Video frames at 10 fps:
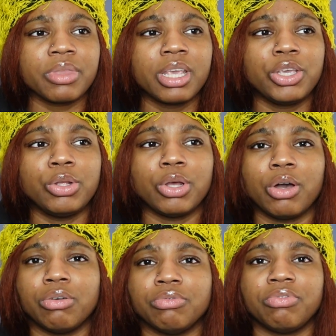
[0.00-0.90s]
you
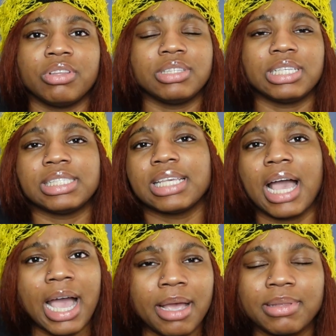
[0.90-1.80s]
know, the
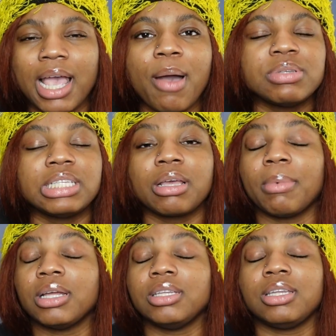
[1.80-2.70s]
time, like I wasn't thinking
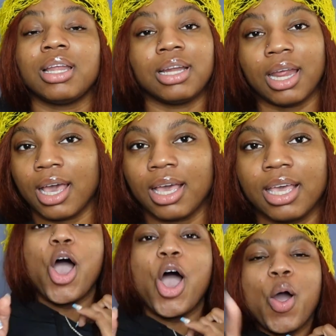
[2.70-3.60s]
about none of that.
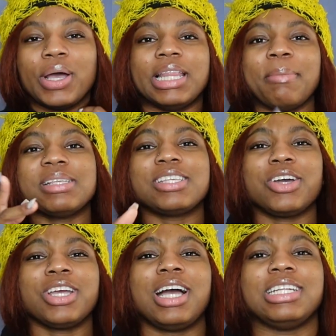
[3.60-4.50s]
Oh, and let me
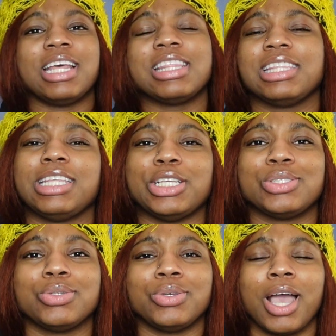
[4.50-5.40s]
tell y'all another thing
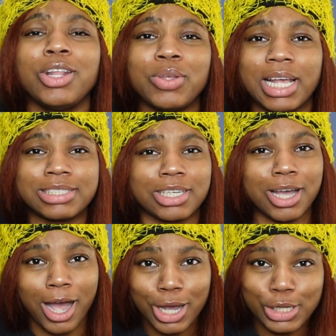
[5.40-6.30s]
too. Y'all know that
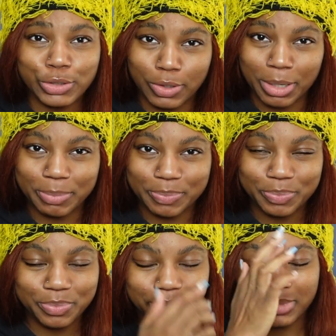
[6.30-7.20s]
Chicago trip?
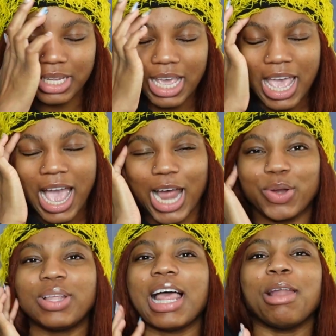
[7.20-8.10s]
I
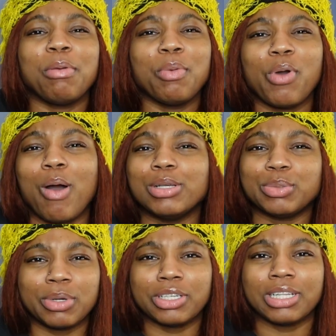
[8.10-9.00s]
know a lot of people always
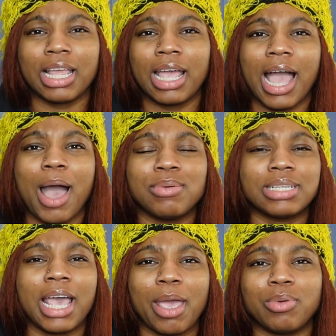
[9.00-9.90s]
wonder like, how was
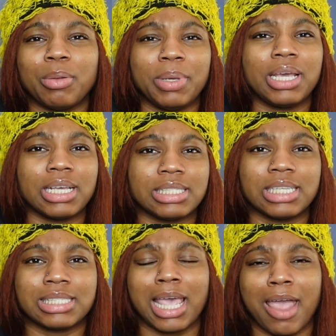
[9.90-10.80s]
I able to be
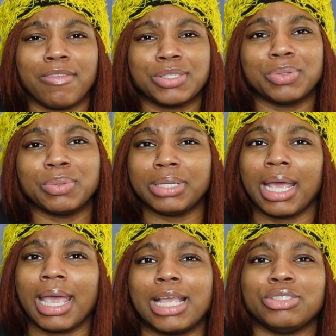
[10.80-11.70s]
consistent every single
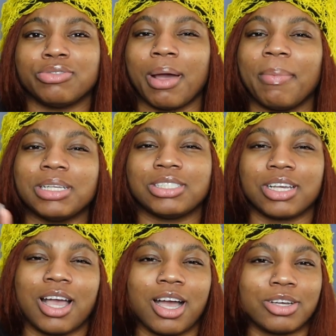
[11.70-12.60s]
day and drop a
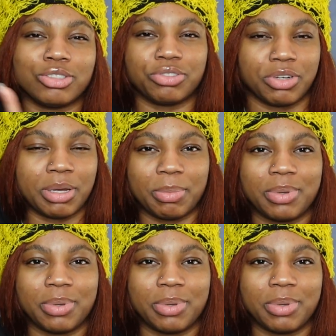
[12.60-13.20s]
Chicago trip